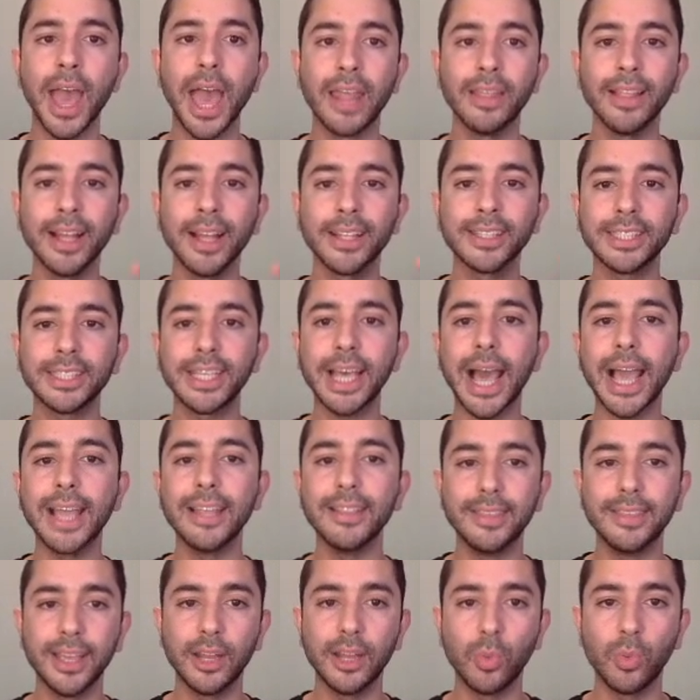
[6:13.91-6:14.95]
And let's say I
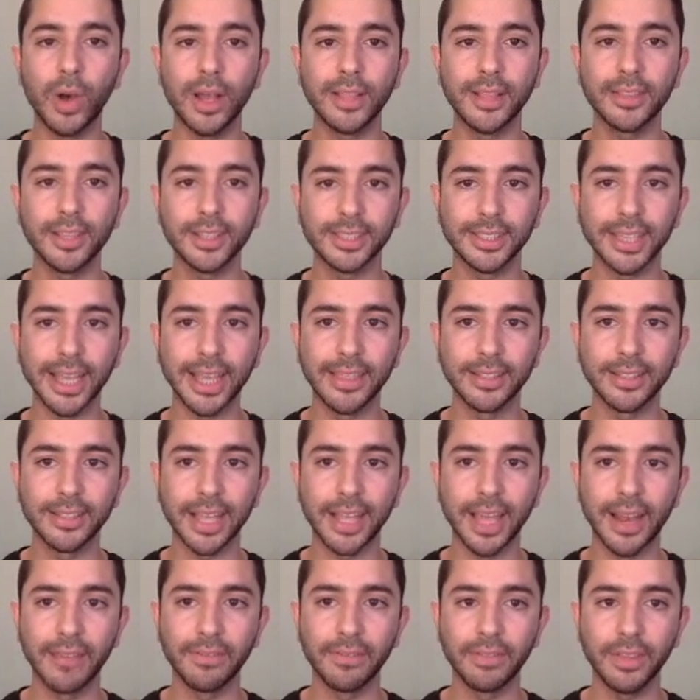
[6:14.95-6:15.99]
did want to send this
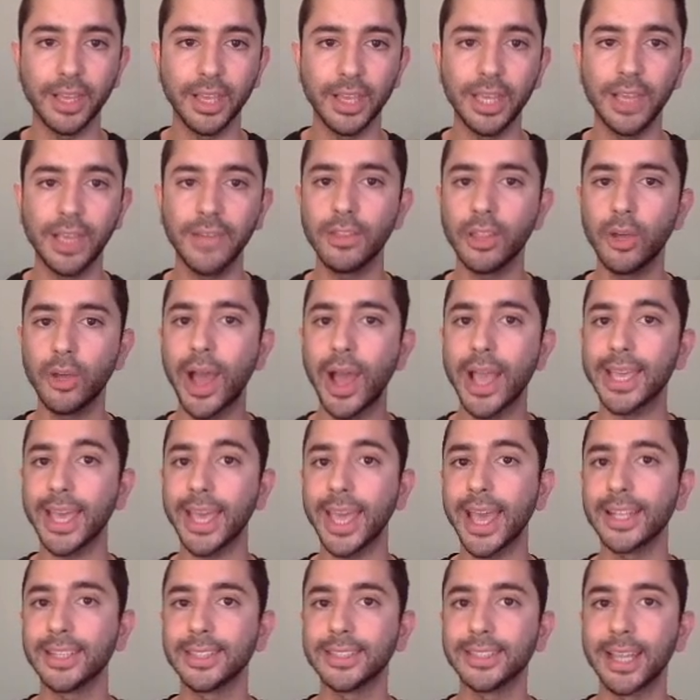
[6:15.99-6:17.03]
NFT, even though I
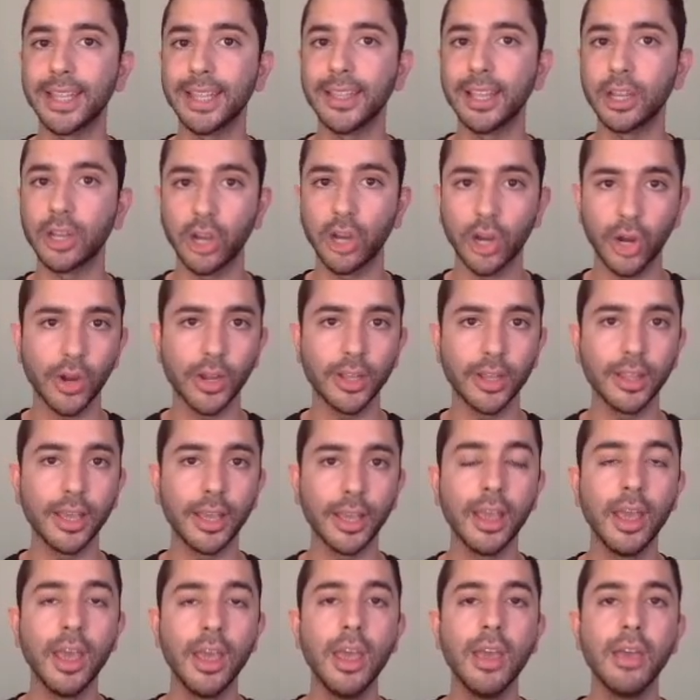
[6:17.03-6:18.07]
can't send it
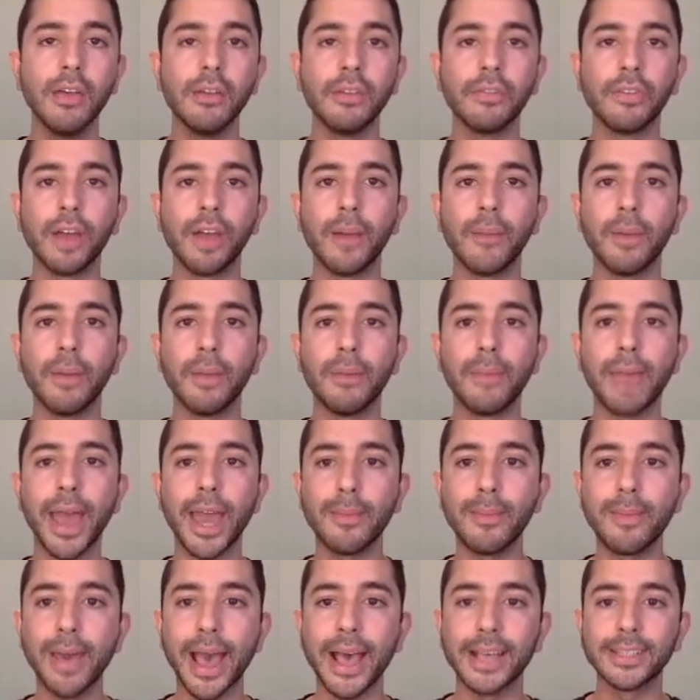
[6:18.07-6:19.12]
currently from
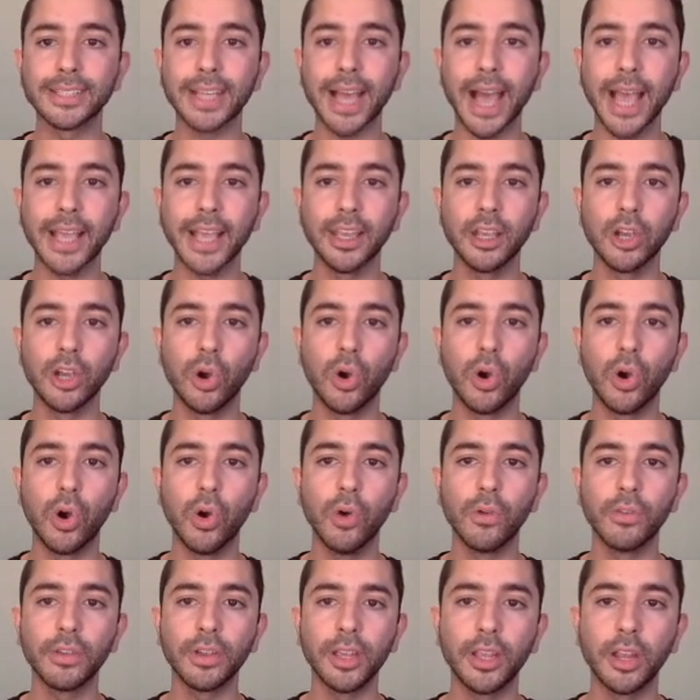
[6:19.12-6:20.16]
MetaMask, I can go
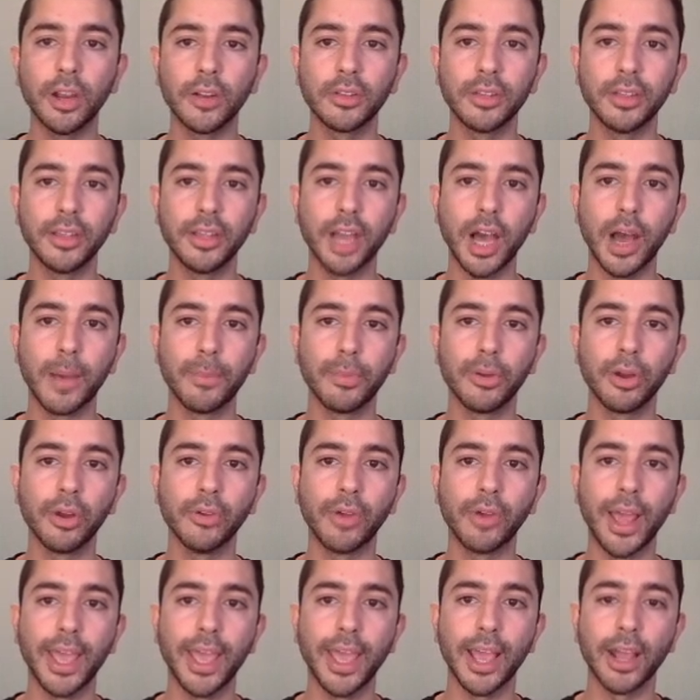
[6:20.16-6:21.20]
over here to the upper
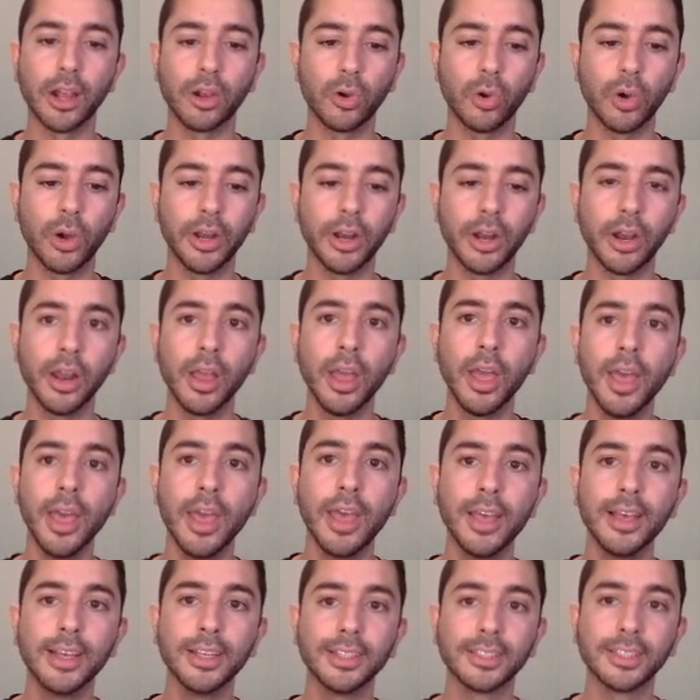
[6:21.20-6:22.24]
right-hand corner,
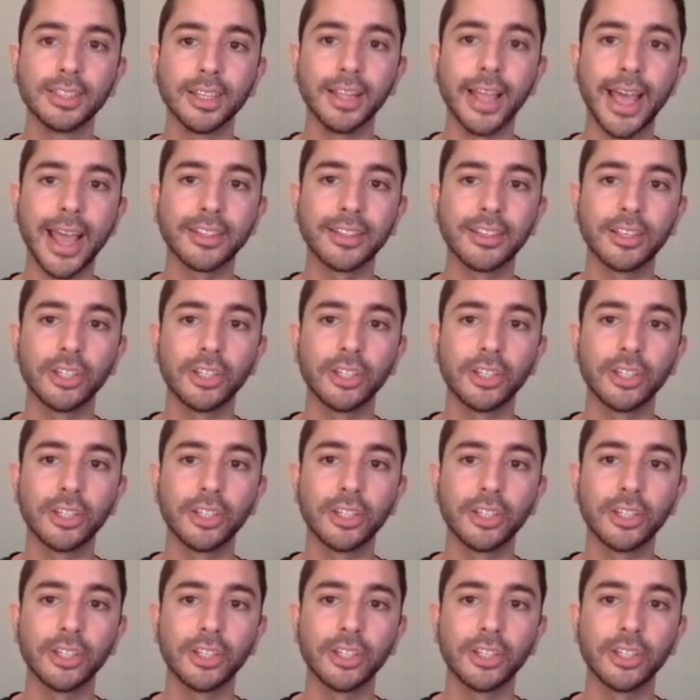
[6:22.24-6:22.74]
select